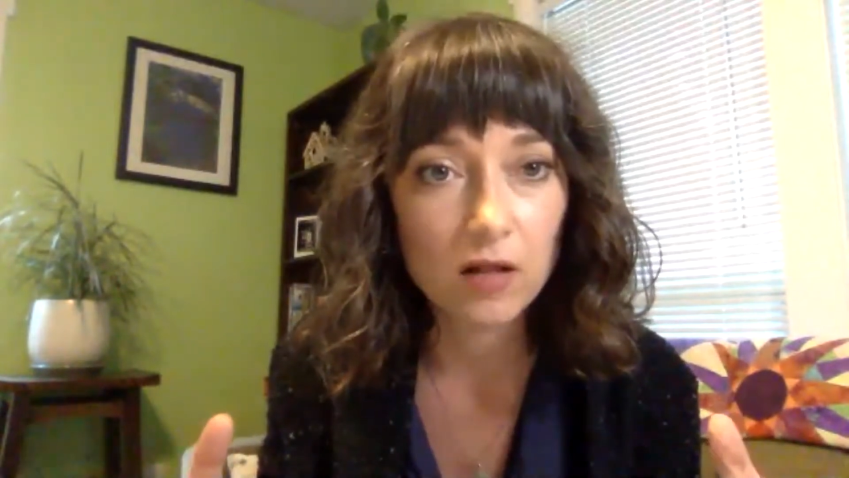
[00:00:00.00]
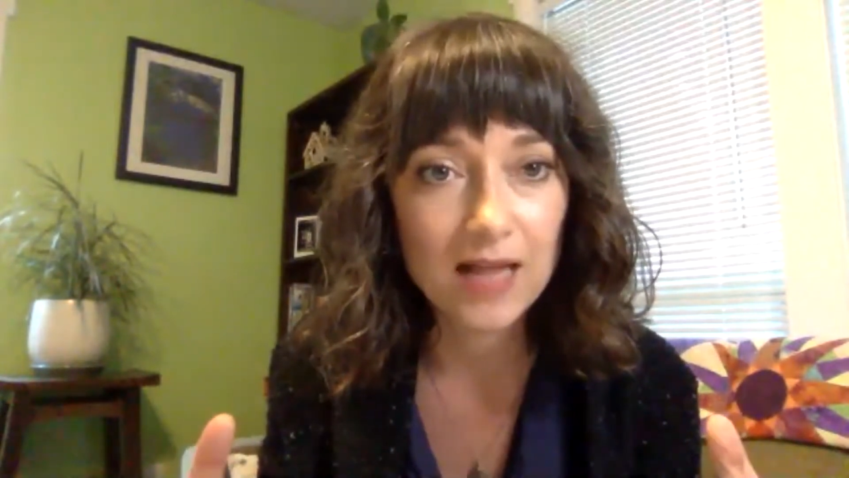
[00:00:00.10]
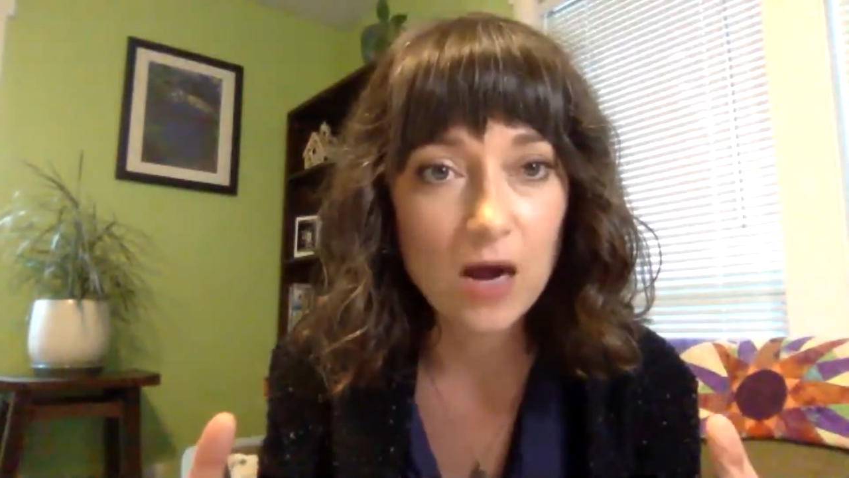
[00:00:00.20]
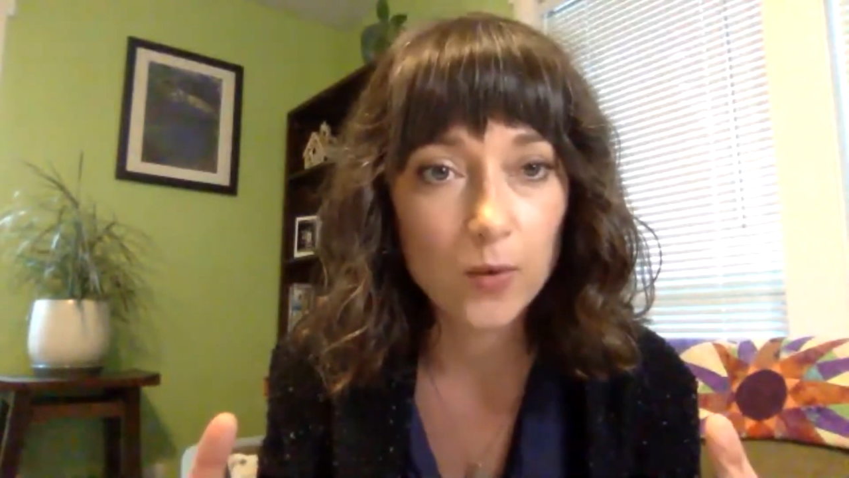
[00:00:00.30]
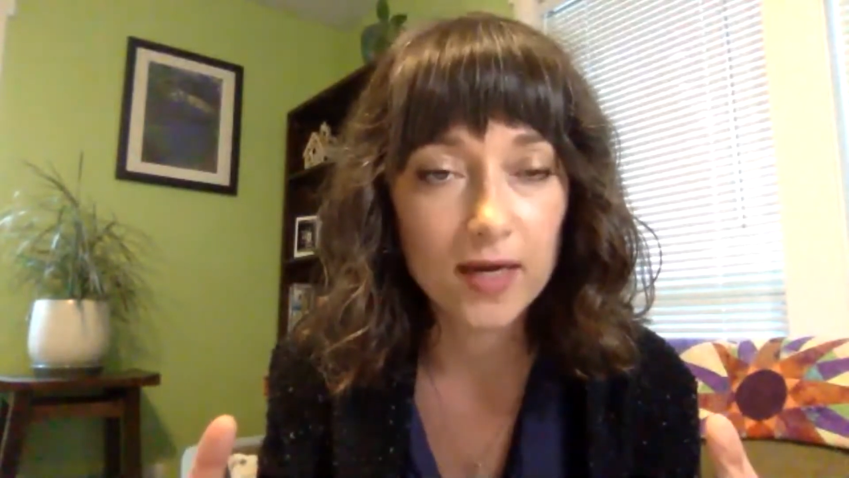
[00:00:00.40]

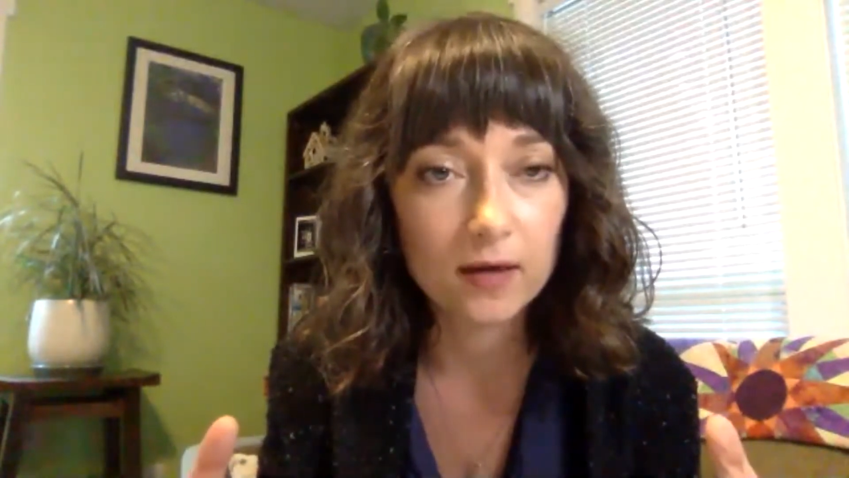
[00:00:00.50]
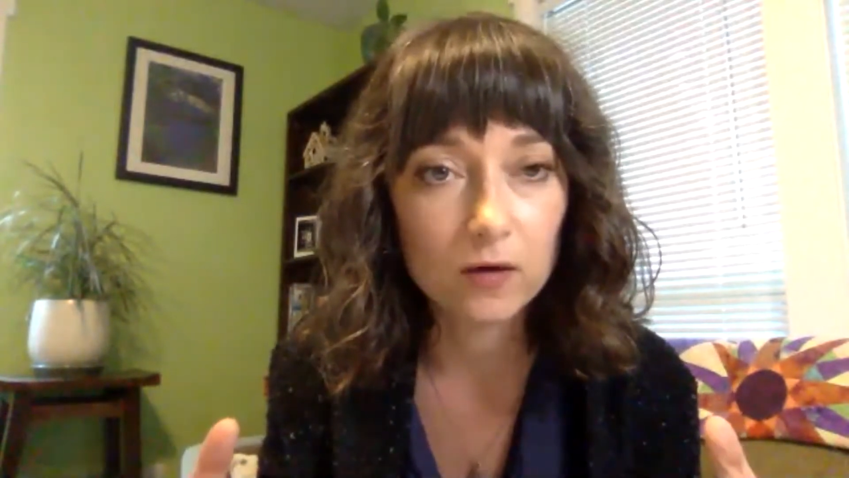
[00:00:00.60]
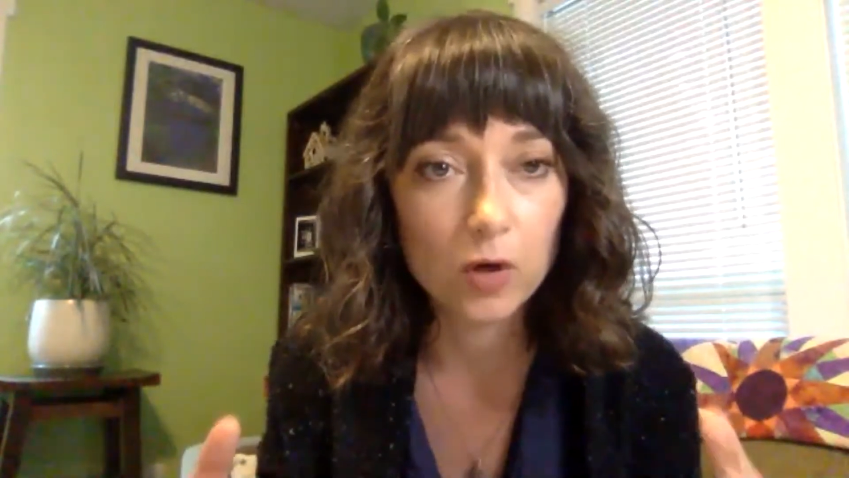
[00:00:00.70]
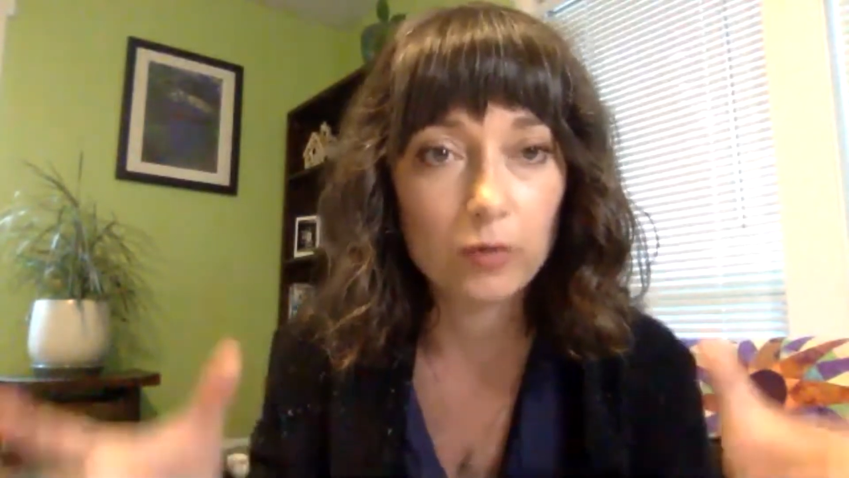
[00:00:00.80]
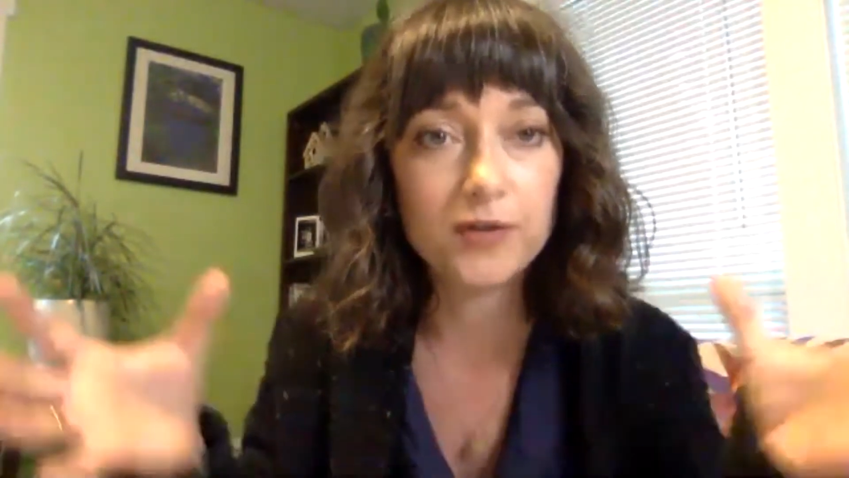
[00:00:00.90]
allowing
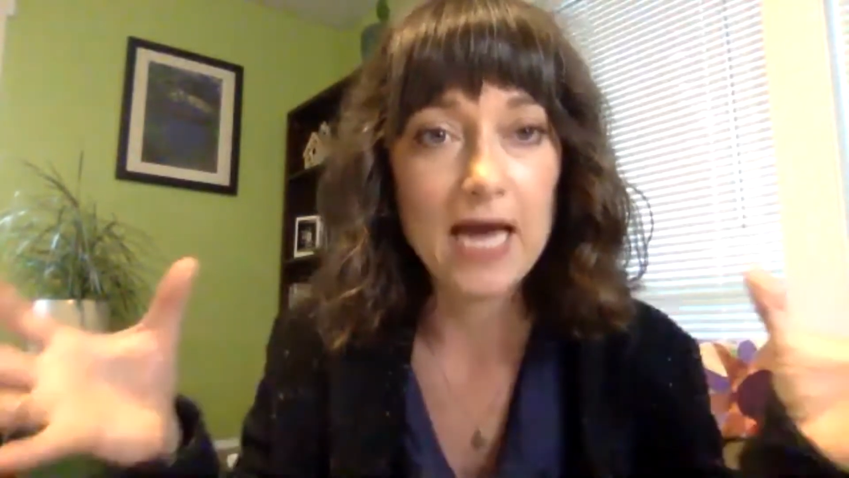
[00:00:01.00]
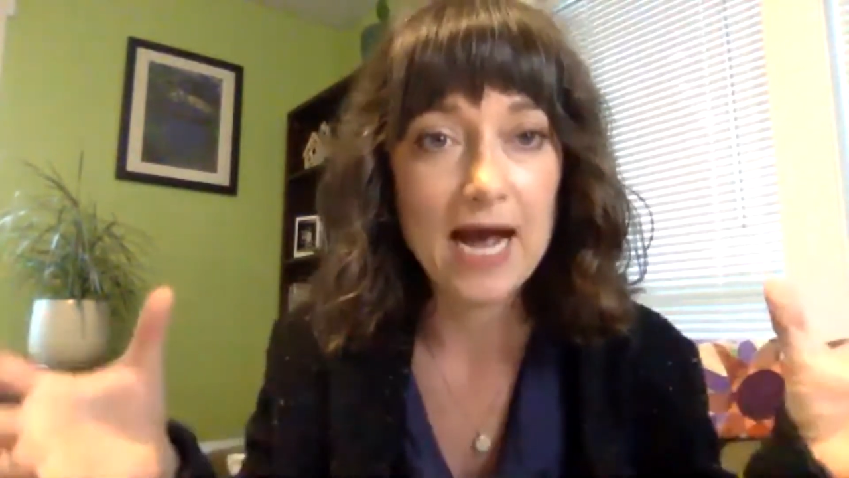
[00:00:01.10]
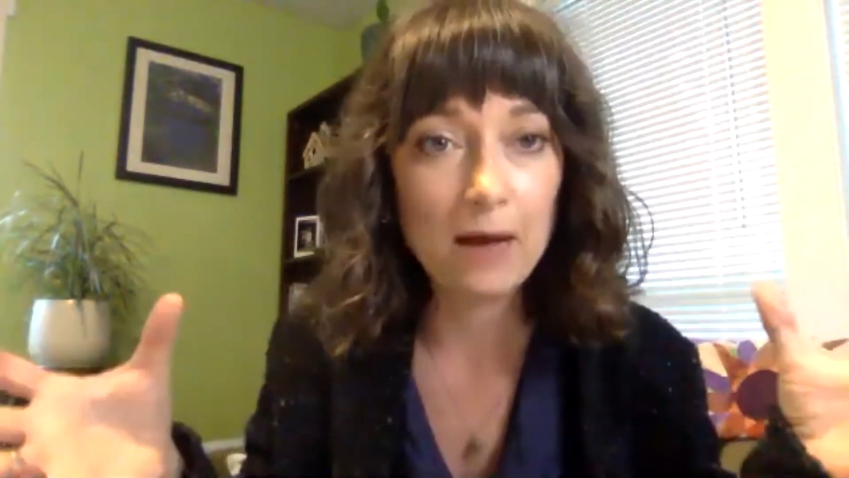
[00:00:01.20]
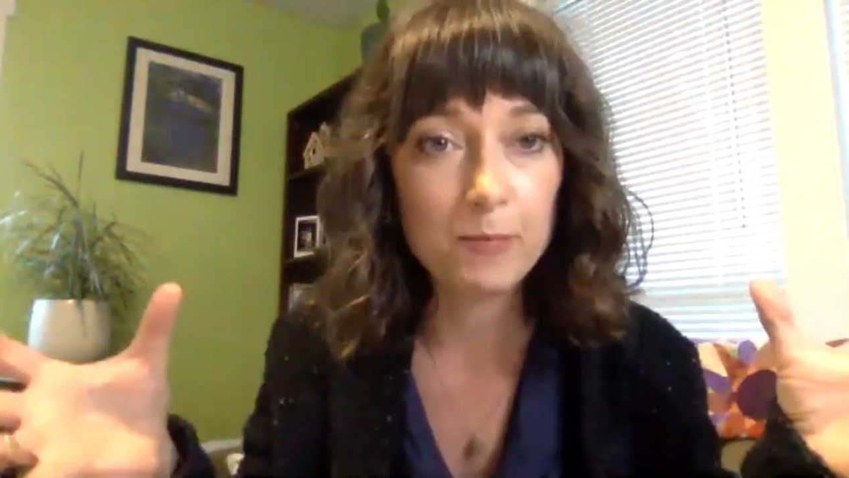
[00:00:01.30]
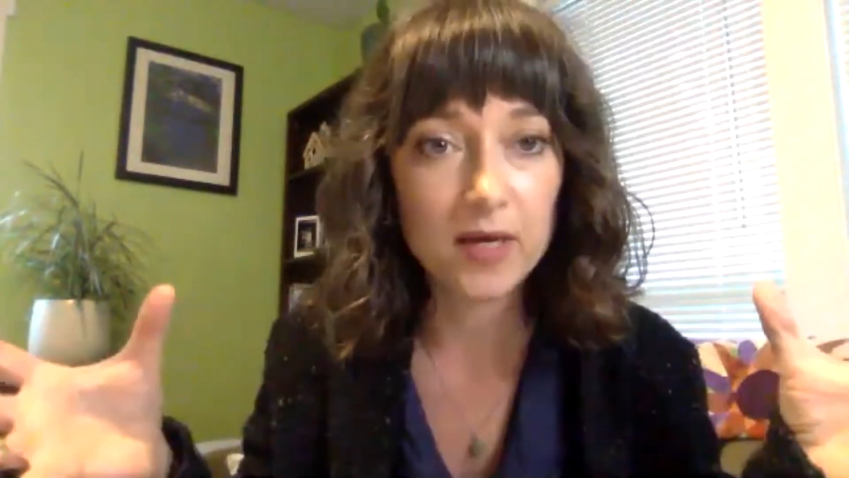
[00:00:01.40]
growth to
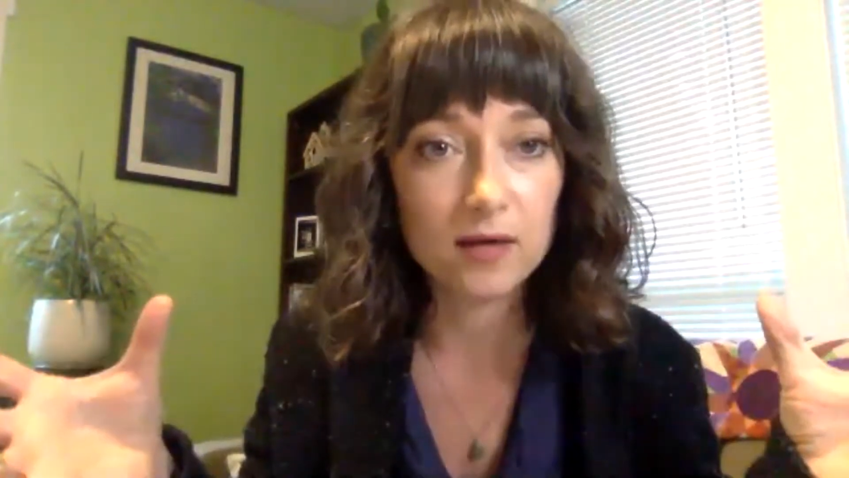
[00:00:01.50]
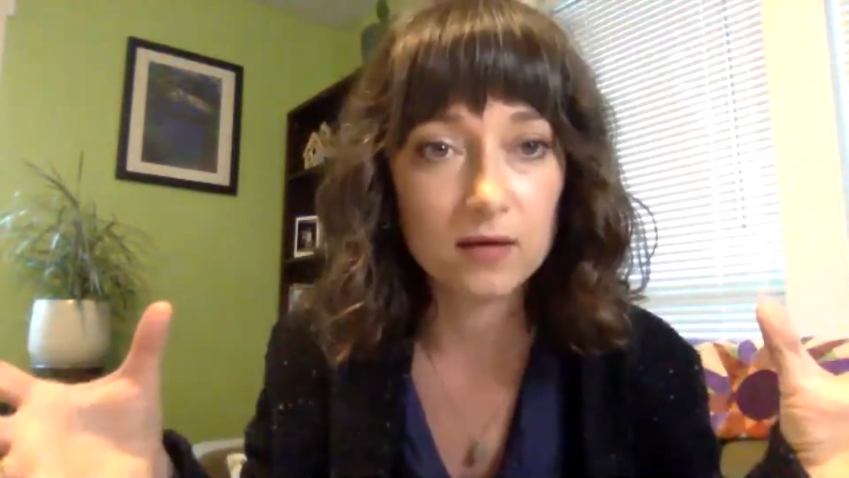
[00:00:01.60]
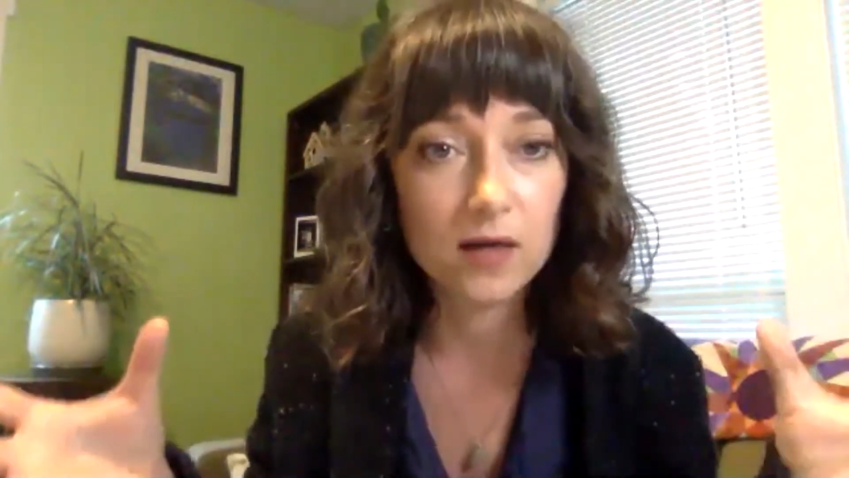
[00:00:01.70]
happen.